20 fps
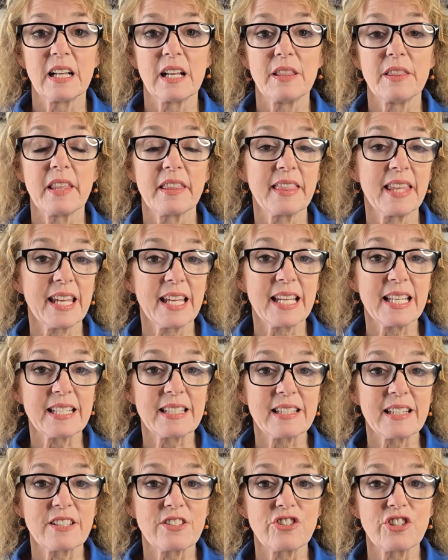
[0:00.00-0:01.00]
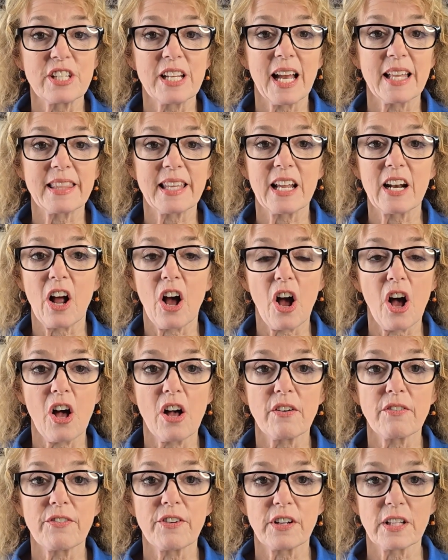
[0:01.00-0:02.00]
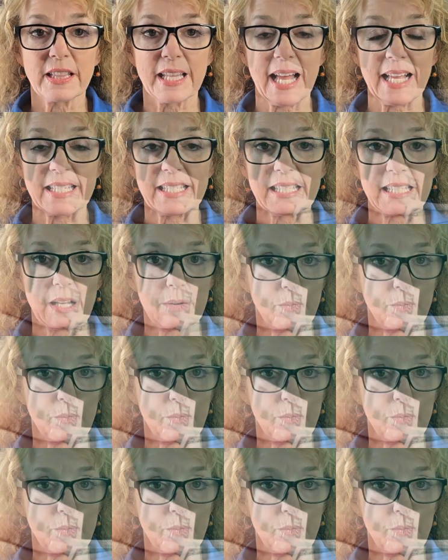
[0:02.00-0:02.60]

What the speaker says: And the thing is she got that all for less